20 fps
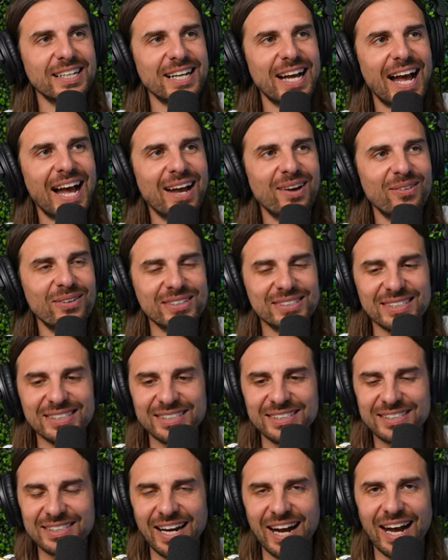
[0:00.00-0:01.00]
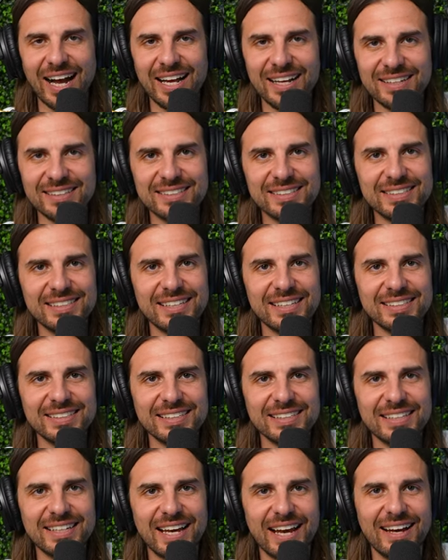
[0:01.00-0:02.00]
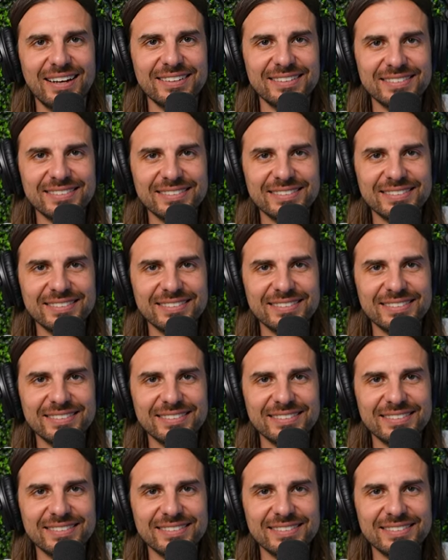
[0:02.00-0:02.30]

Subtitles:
I was a child. It doesn't count.